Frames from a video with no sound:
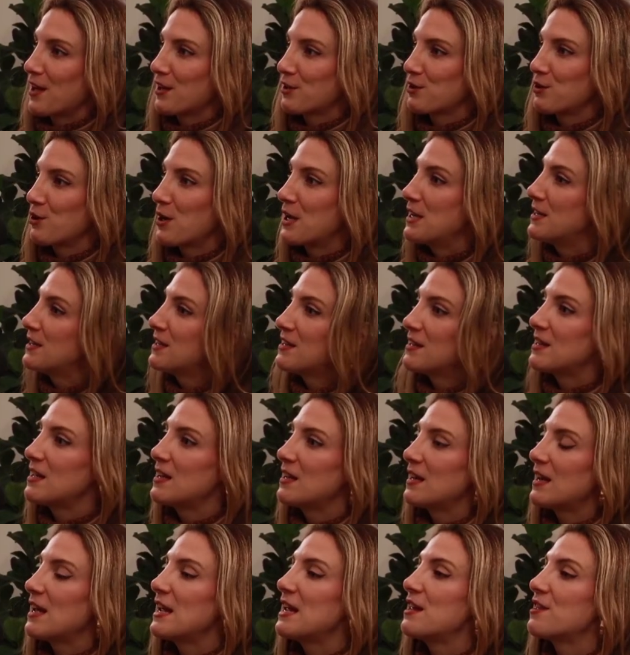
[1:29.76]
that. He didn't
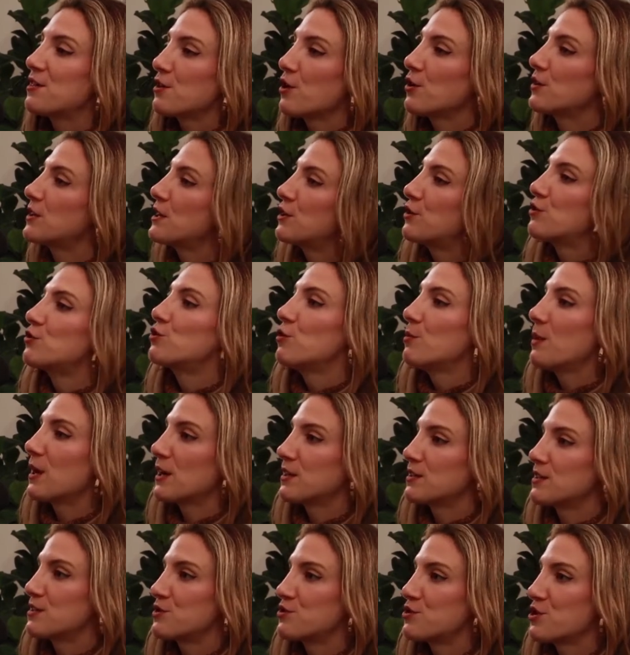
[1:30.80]
think, he thought he could go
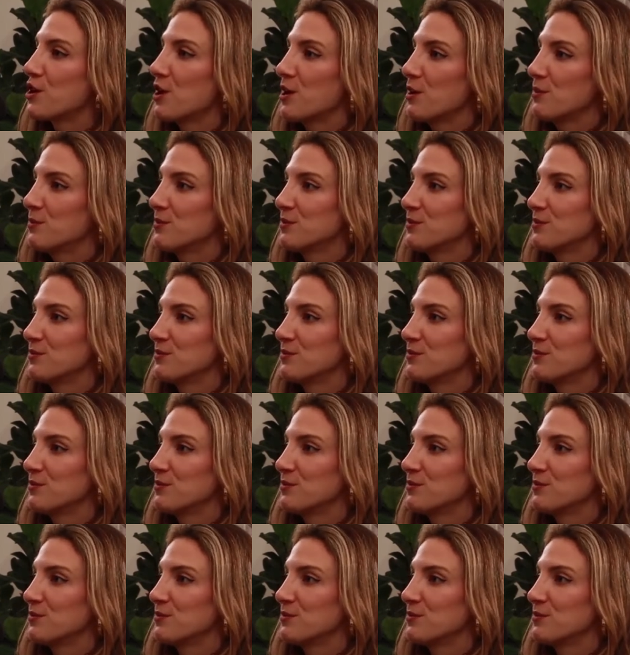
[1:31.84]
back to his job.